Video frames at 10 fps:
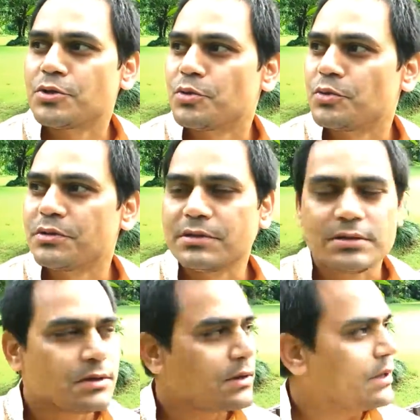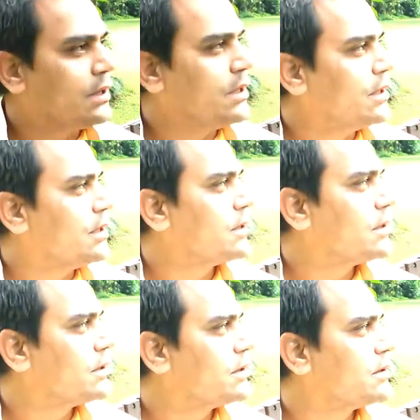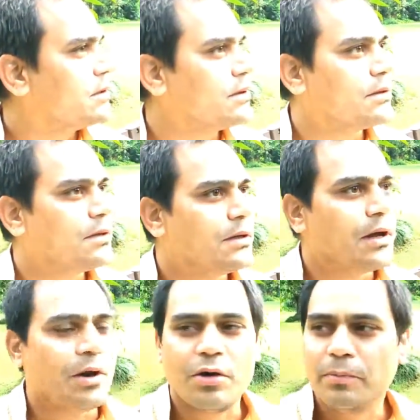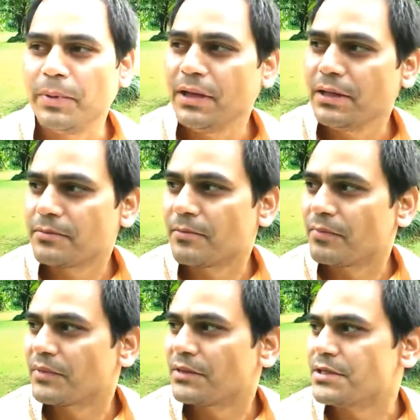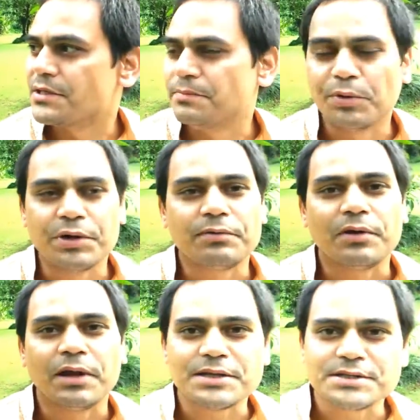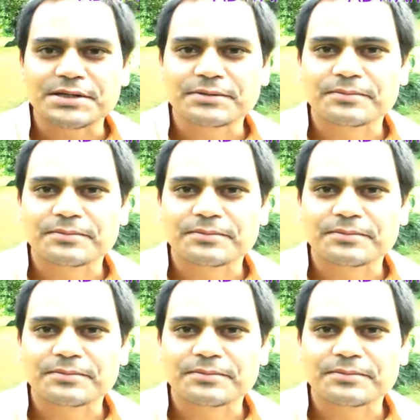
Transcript: So here around me, this is beautiful nature,